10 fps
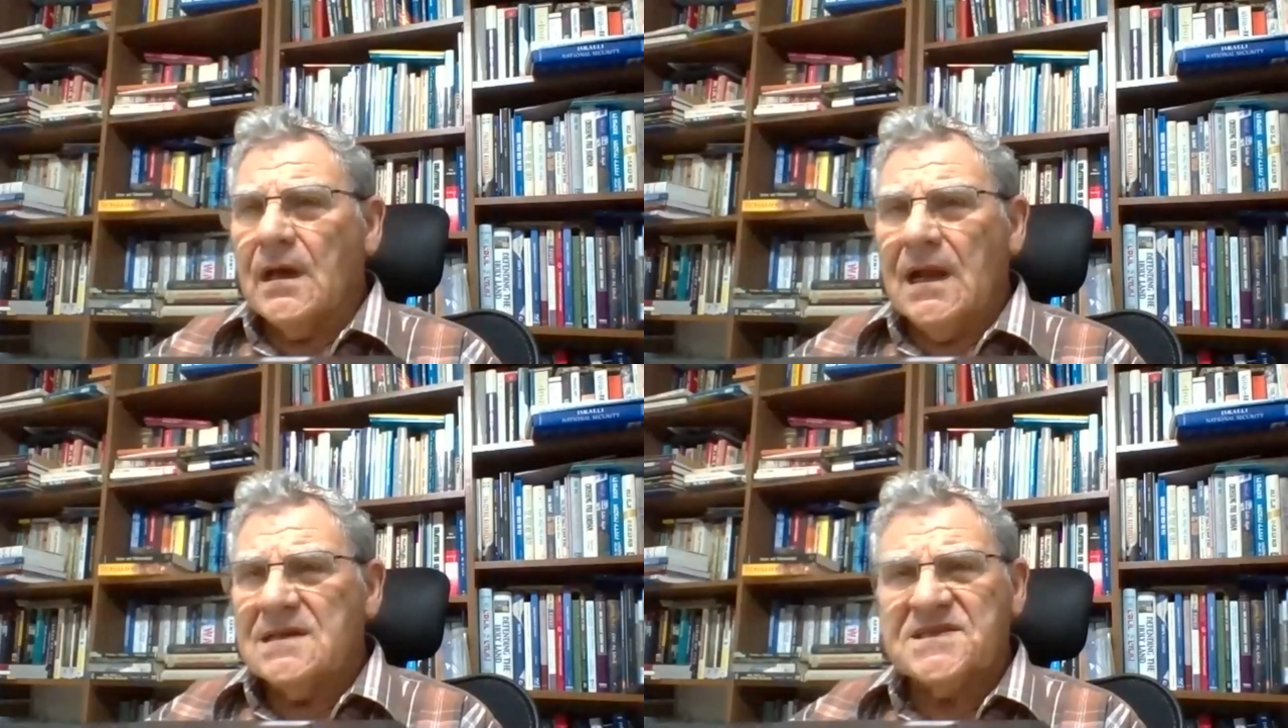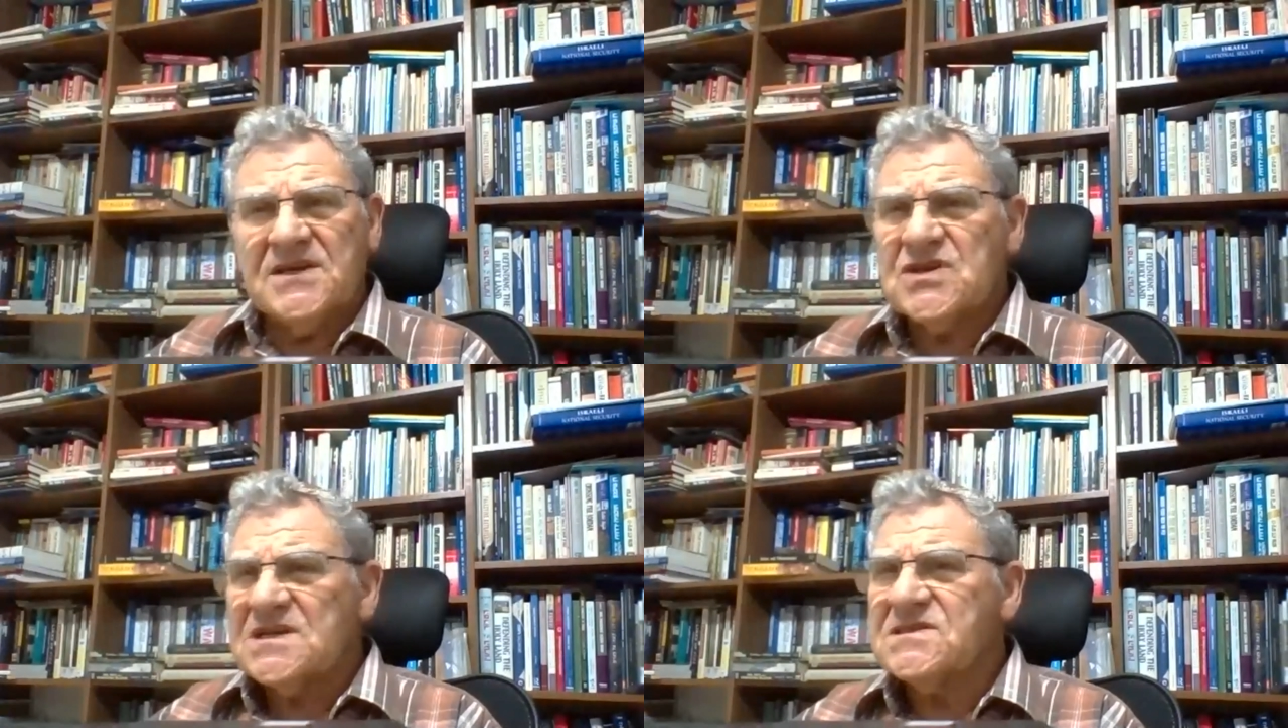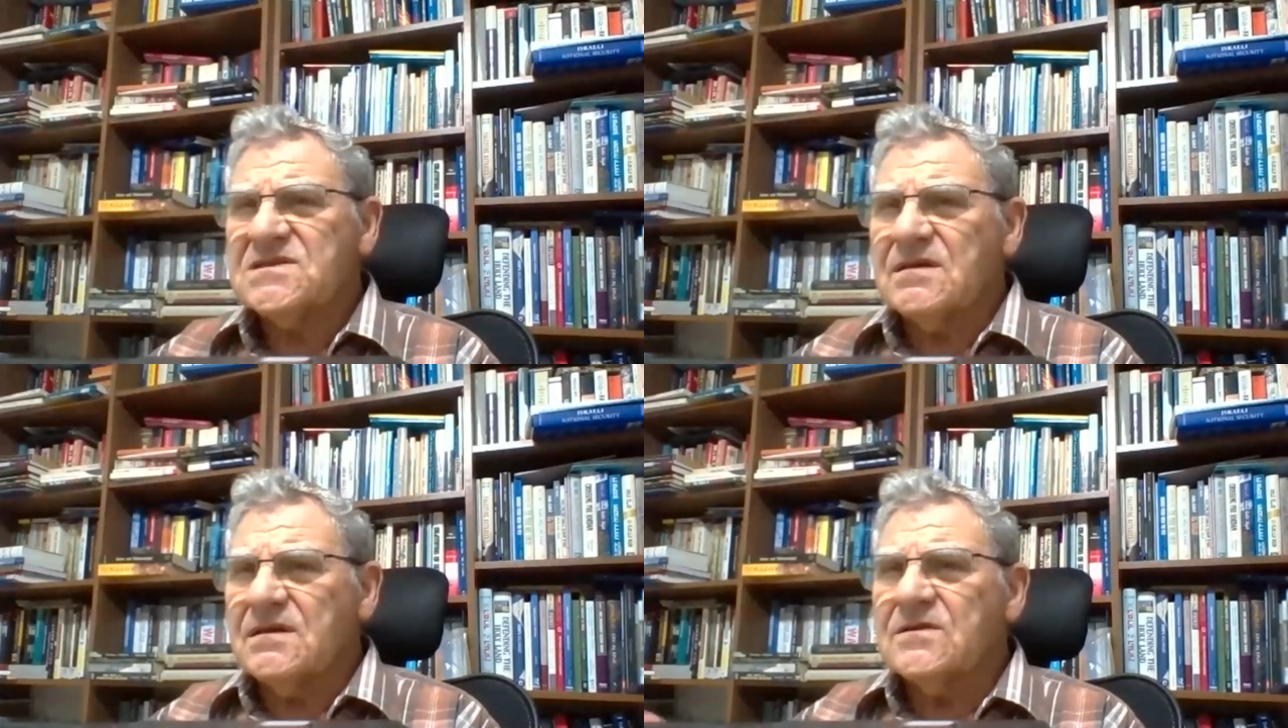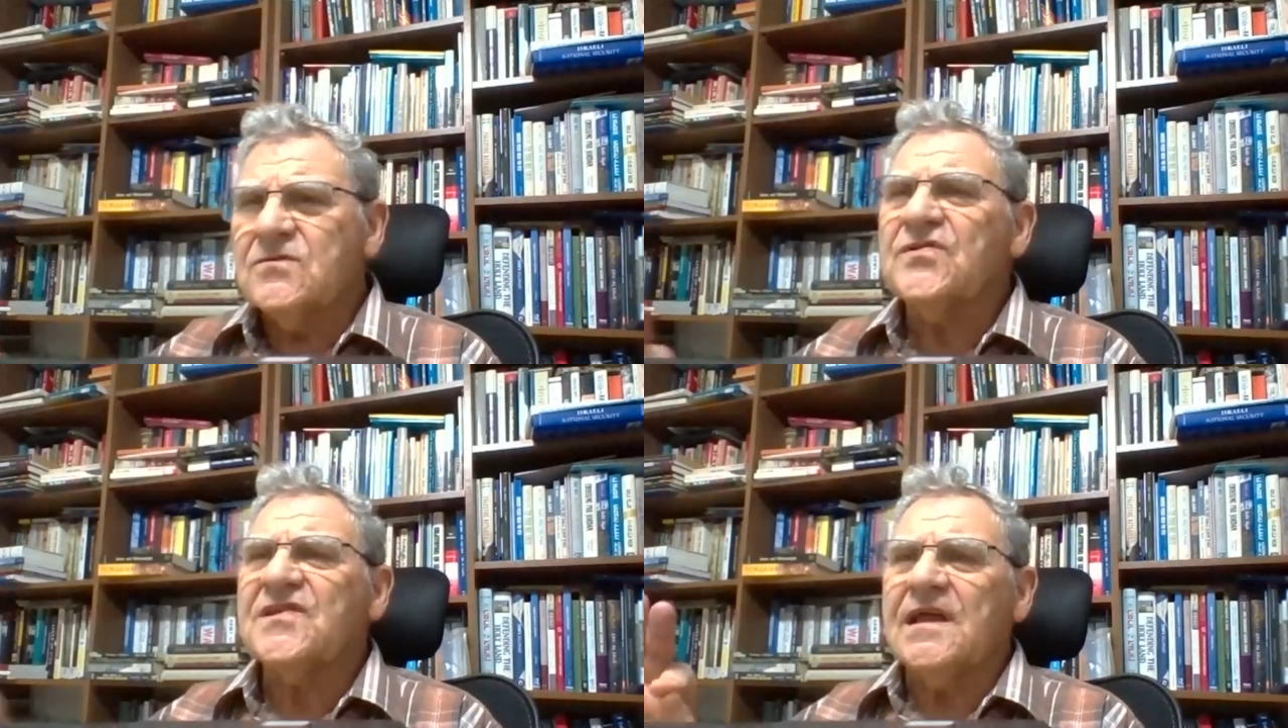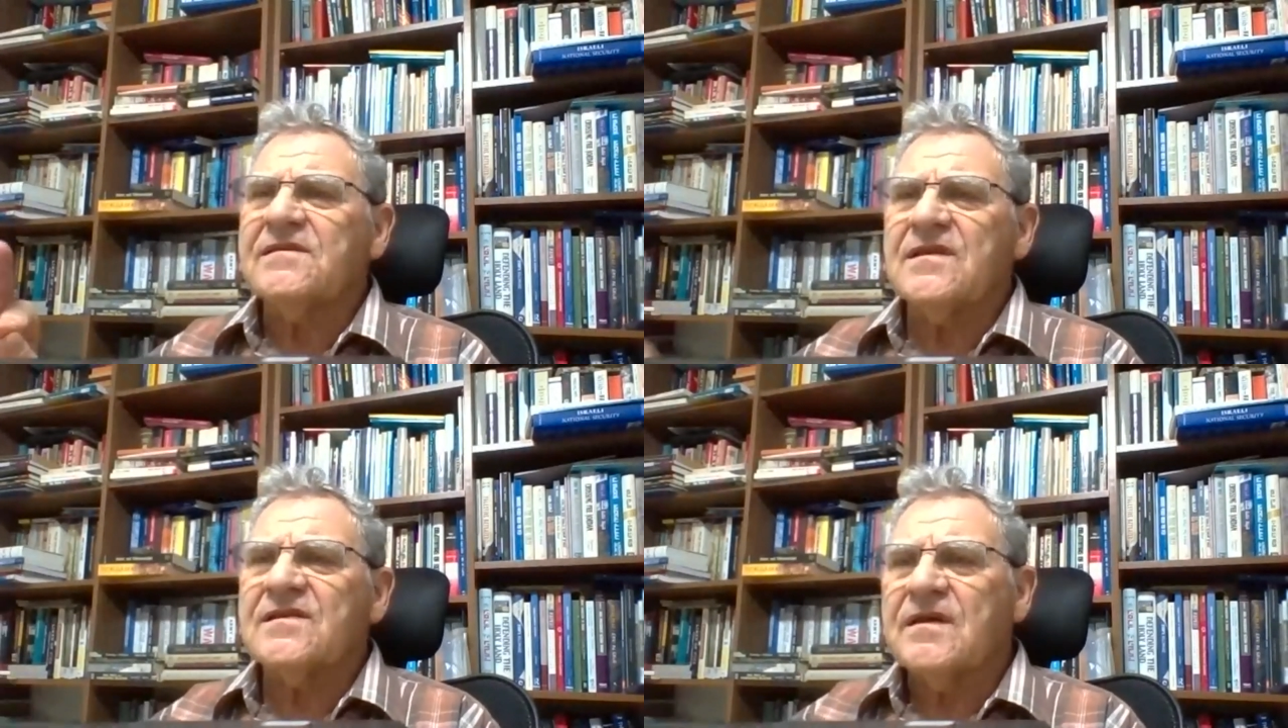I'll say just 2
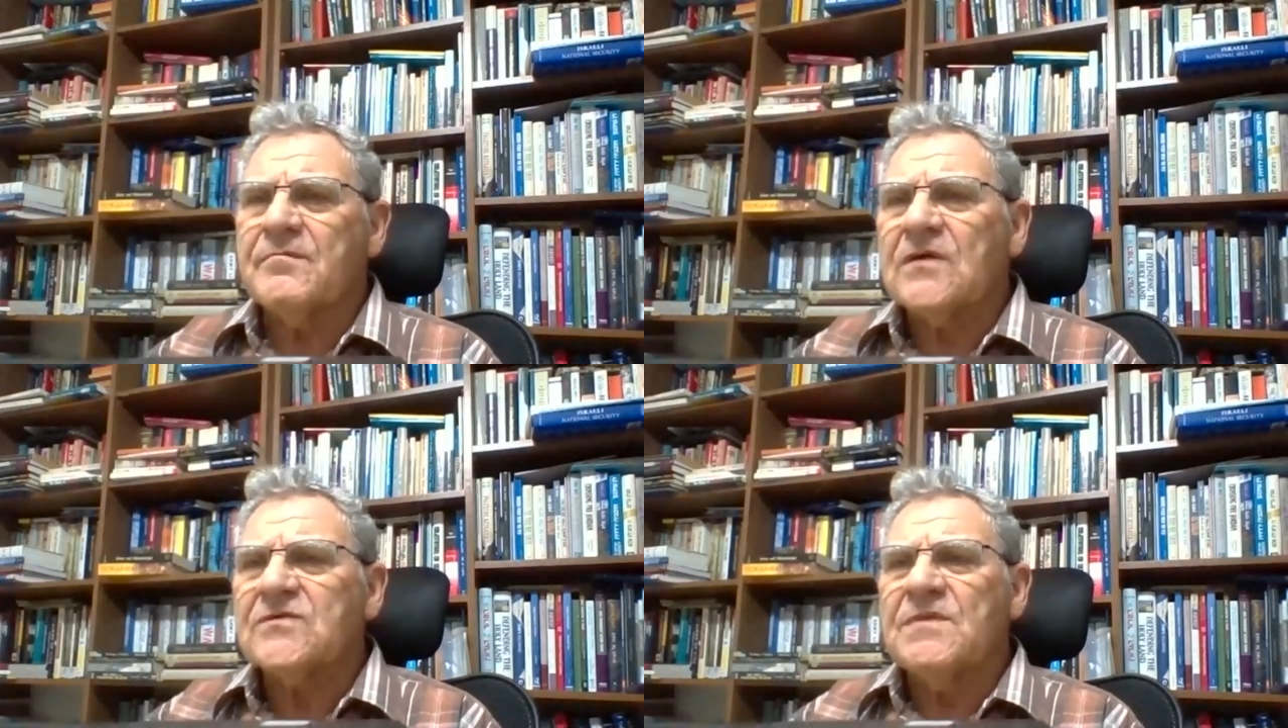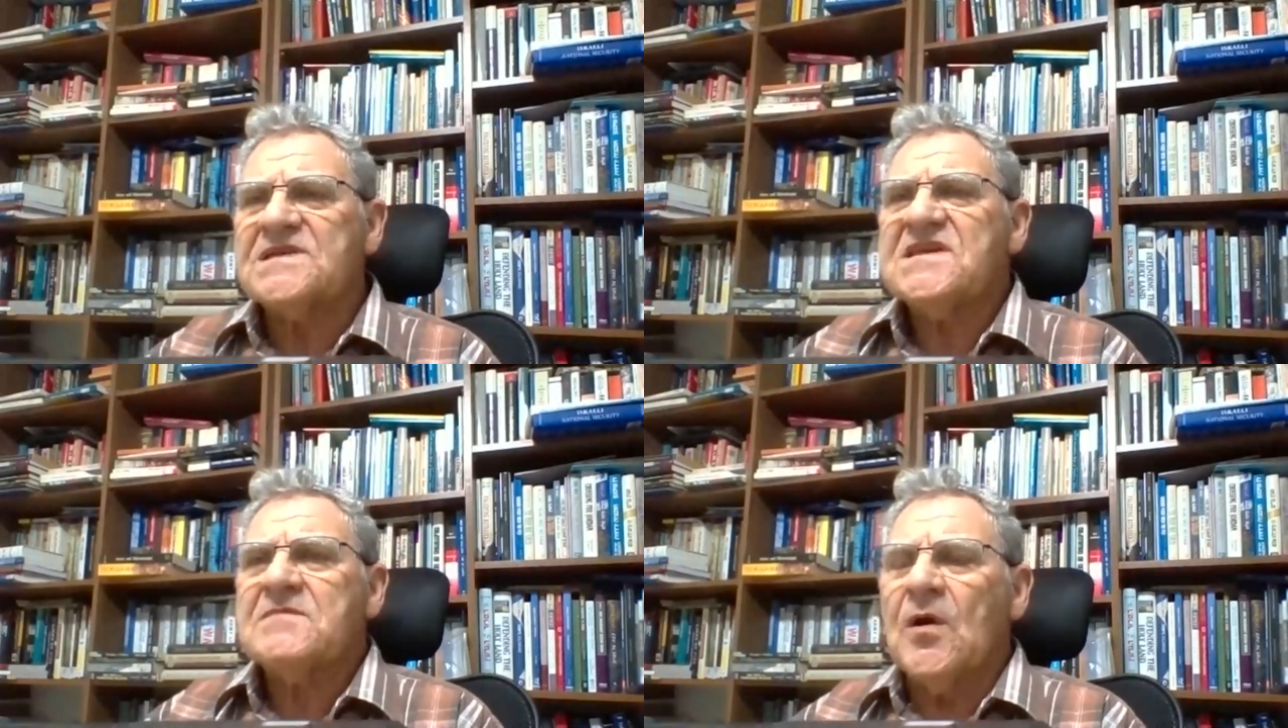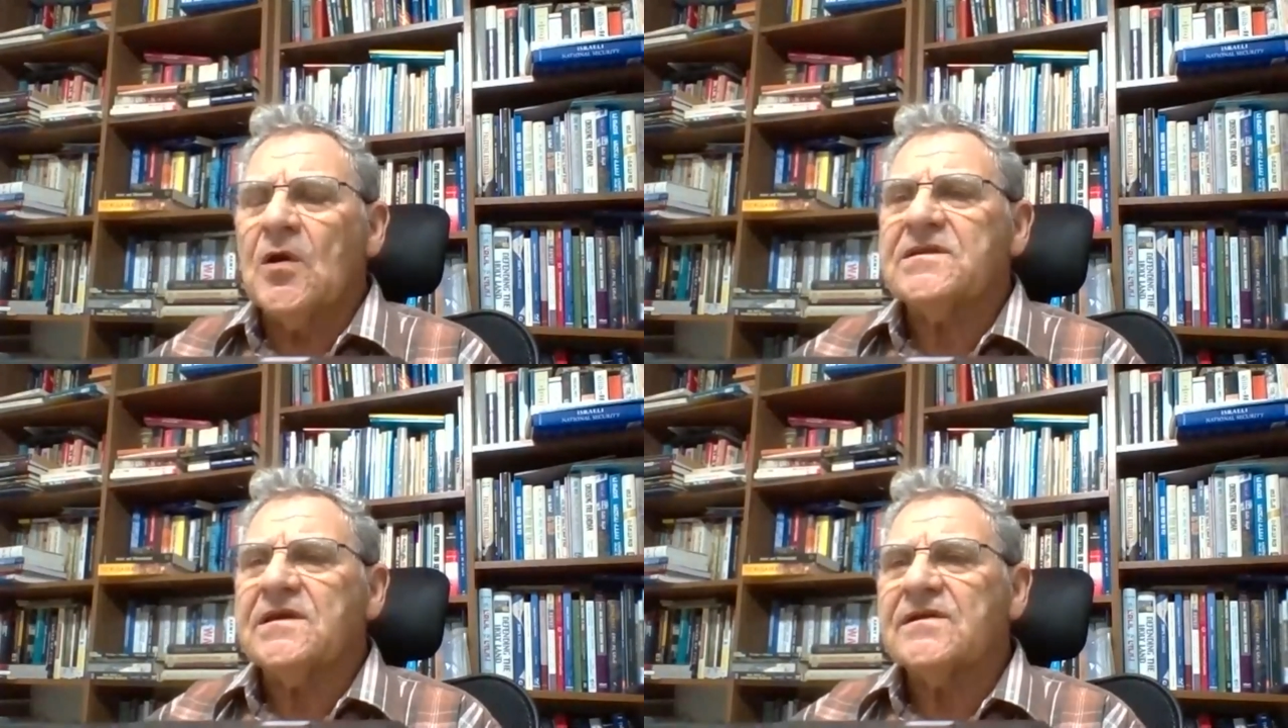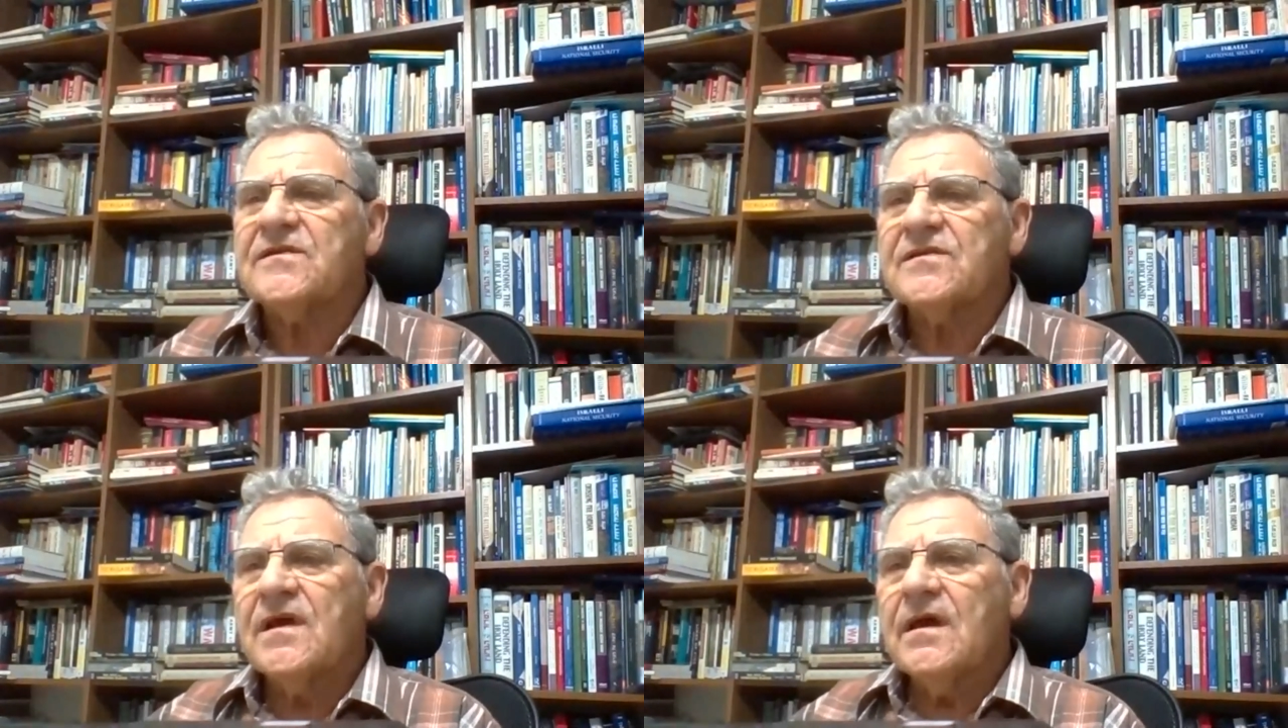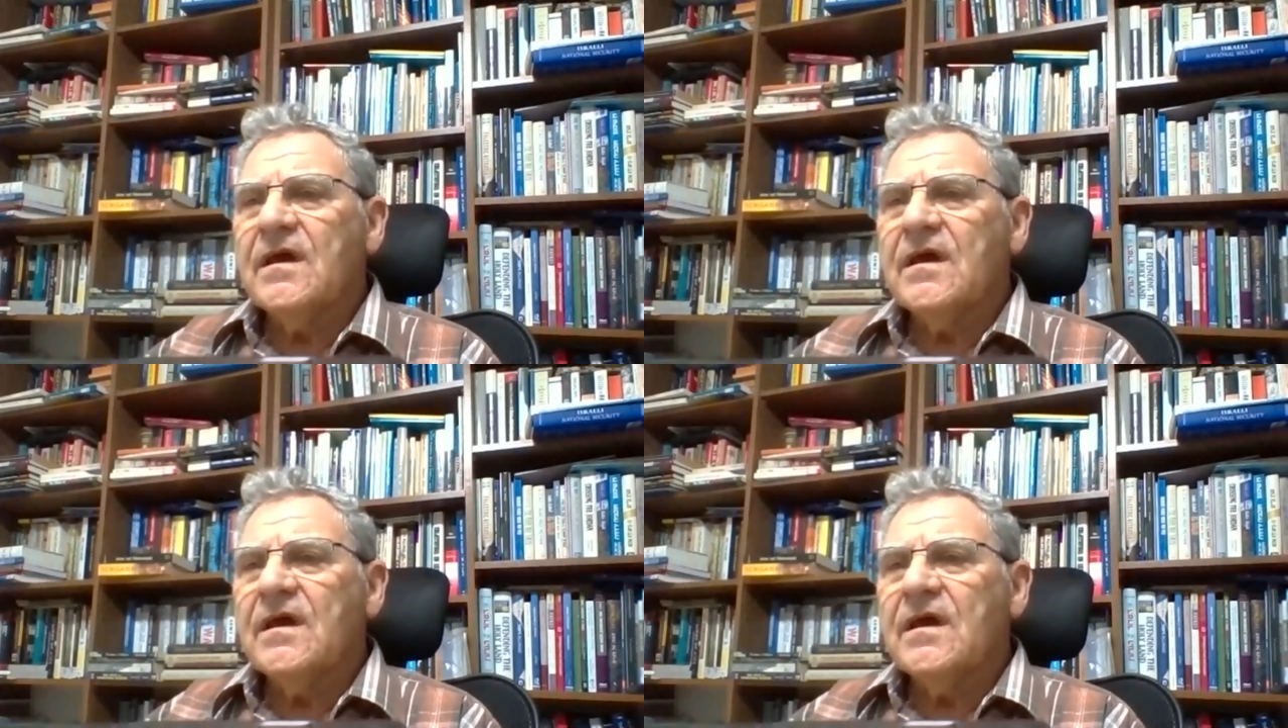sentences about domestic politics.